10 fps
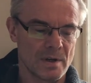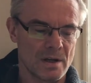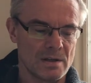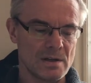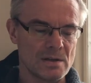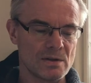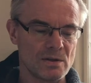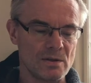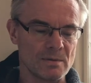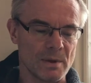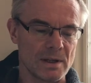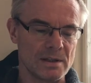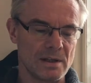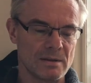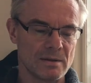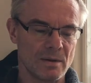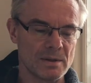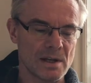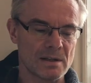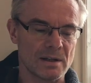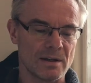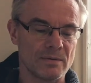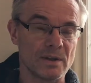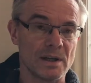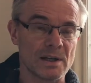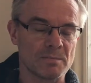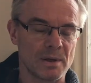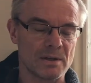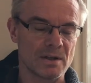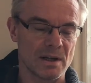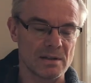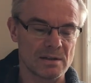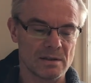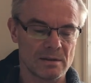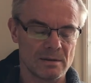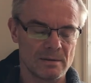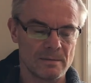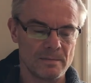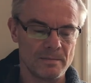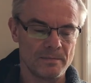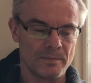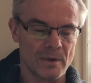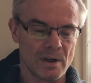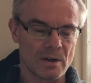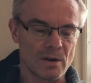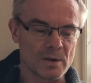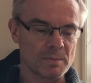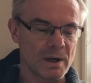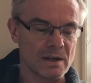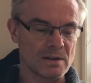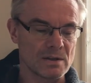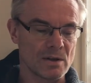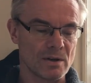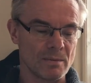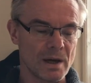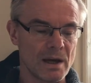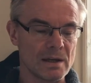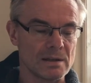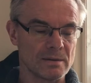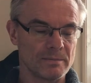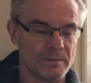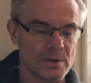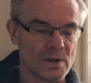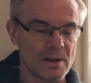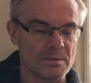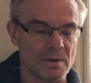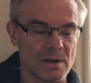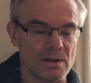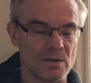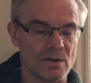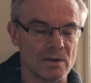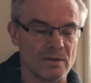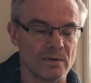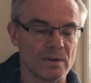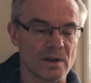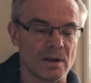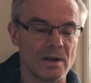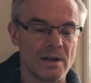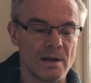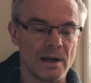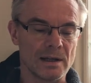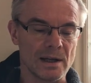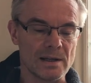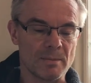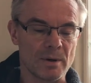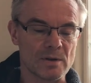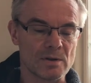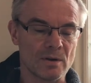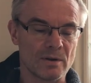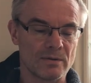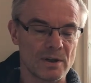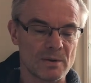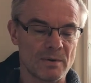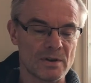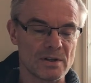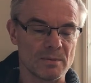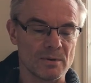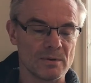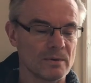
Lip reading: "She's astute, Melody, always has an eye for the next big chance." Cogs began to turn in my head. The tribesmen had enjoyed the vodka and eyed up our stock of fresh vegetables.